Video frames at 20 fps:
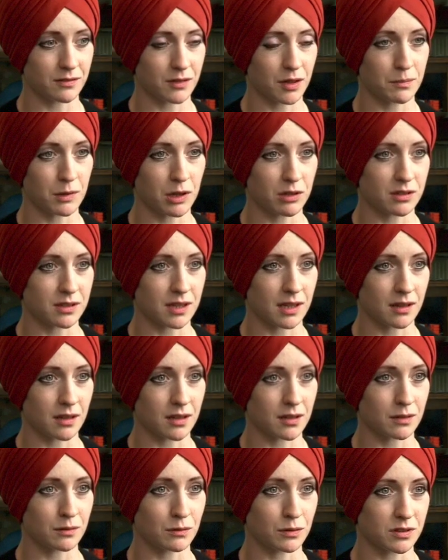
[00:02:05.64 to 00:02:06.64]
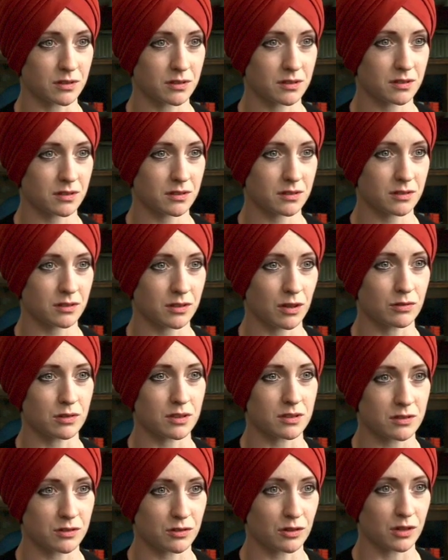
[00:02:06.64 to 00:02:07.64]
of community that was so
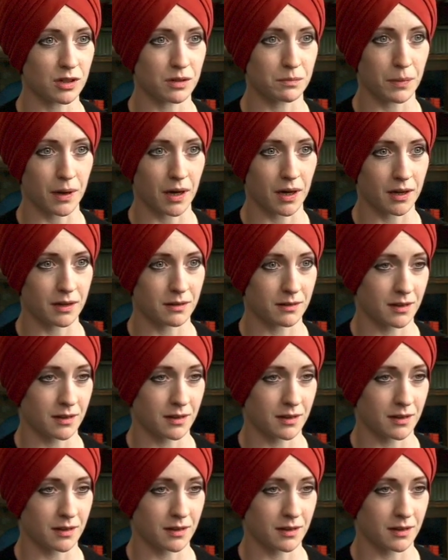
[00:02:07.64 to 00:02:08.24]
destroyed by